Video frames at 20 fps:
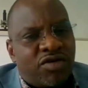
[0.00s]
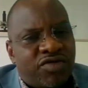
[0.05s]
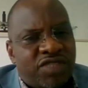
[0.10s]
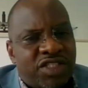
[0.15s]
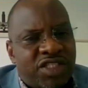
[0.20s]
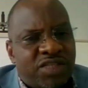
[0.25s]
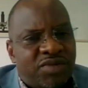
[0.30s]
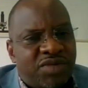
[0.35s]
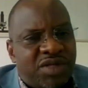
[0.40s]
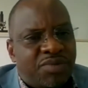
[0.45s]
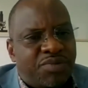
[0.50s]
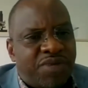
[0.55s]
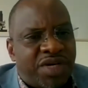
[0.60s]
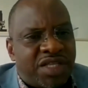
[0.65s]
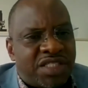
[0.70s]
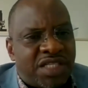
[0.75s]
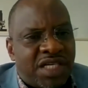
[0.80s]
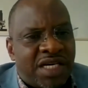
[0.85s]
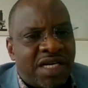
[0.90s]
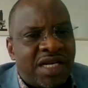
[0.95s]
TB
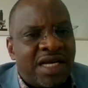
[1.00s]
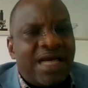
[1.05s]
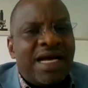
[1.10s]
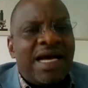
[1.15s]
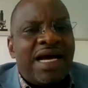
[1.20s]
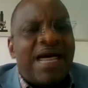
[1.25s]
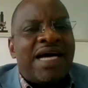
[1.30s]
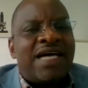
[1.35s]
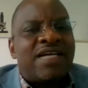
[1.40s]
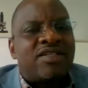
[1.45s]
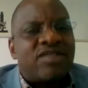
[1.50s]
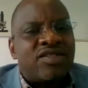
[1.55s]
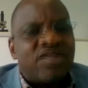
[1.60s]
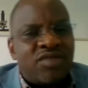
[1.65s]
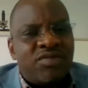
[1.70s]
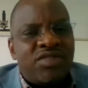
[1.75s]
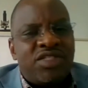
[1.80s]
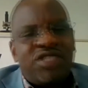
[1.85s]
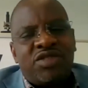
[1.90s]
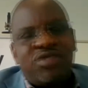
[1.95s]
patients, and
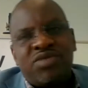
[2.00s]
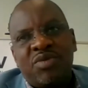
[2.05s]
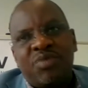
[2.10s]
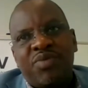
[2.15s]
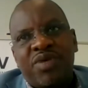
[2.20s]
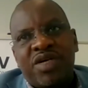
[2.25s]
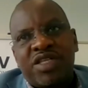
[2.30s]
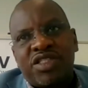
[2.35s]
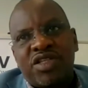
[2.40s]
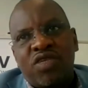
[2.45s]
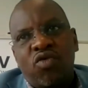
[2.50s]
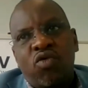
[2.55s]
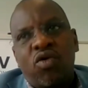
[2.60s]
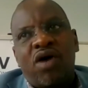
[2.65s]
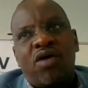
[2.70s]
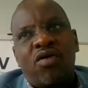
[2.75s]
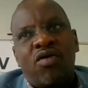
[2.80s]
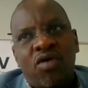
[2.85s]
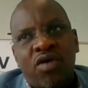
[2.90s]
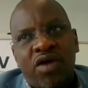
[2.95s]
some TB patients who
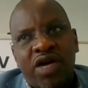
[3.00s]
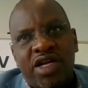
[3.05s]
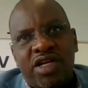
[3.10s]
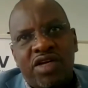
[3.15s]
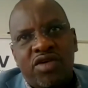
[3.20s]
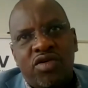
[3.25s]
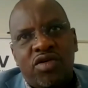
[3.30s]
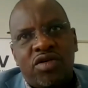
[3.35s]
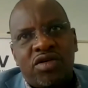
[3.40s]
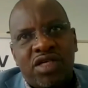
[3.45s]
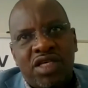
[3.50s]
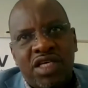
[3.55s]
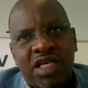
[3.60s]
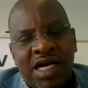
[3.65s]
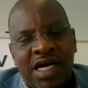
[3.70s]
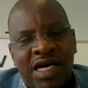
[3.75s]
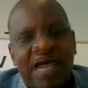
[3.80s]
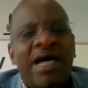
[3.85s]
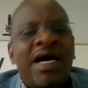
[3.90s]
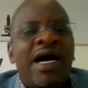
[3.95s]
are already on
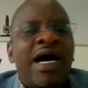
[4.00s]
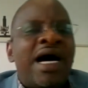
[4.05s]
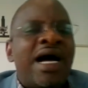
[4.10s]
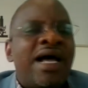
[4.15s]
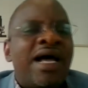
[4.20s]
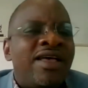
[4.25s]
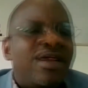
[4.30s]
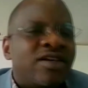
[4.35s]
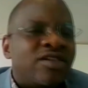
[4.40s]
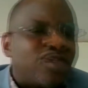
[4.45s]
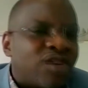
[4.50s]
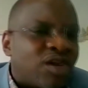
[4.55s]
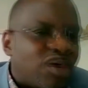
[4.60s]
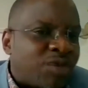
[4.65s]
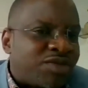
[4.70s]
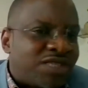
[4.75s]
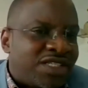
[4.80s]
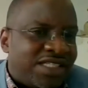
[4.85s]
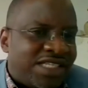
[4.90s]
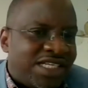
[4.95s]
care are
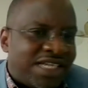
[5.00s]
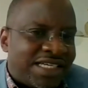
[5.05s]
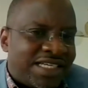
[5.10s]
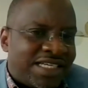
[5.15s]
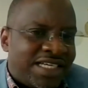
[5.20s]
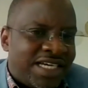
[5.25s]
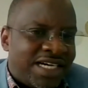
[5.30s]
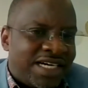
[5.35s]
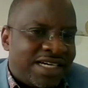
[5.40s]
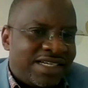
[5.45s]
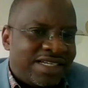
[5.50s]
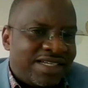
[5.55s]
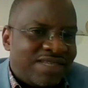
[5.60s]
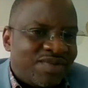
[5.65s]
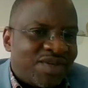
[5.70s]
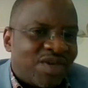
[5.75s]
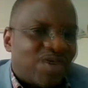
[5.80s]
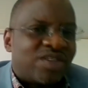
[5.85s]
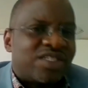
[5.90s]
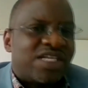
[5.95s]
interrupting their care
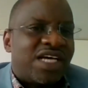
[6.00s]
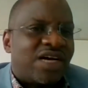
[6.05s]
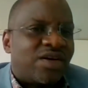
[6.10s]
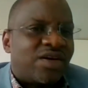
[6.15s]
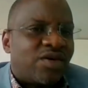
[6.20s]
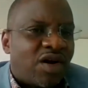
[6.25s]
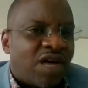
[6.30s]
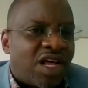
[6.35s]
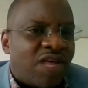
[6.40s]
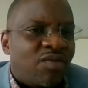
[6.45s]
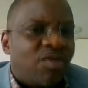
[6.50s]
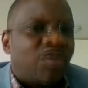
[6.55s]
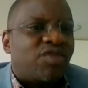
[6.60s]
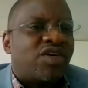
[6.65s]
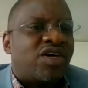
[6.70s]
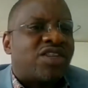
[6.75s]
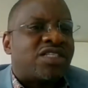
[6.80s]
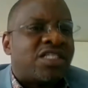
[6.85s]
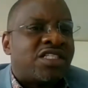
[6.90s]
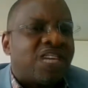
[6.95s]
because they are not able
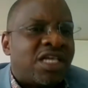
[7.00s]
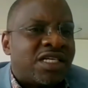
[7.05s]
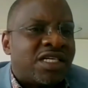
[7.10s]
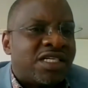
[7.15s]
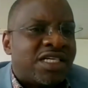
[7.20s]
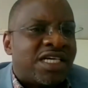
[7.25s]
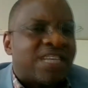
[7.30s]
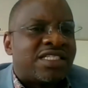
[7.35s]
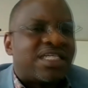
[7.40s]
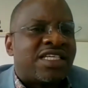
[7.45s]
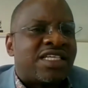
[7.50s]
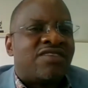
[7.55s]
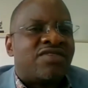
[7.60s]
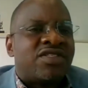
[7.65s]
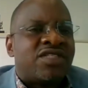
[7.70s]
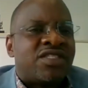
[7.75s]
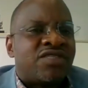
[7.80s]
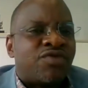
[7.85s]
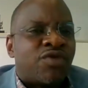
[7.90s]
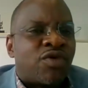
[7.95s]
to access healthcare
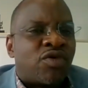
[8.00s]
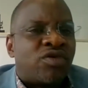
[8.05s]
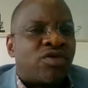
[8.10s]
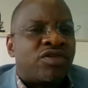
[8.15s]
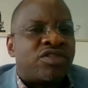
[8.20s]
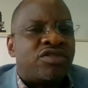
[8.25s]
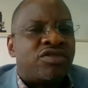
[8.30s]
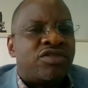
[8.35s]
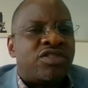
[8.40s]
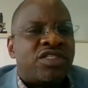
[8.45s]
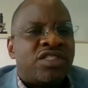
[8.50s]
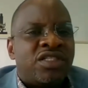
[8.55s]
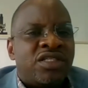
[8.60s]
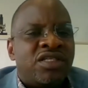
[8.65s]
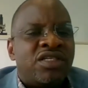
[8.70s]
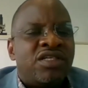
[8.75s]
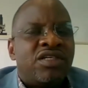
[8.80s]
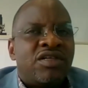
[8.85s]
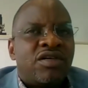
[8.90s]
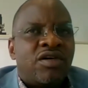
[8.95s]
services for
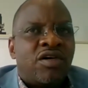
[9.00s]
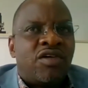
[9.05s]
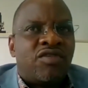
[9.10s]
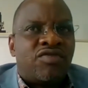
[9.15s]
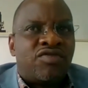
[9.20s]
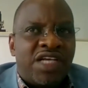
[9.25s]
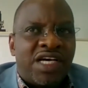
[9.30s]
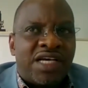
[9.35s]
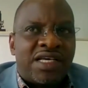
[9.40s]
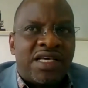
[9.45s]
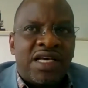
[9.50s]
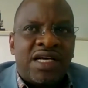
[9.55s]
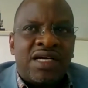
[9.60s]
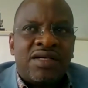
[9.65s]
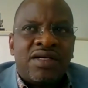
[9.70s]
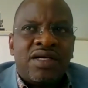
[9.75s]
continuity of their care.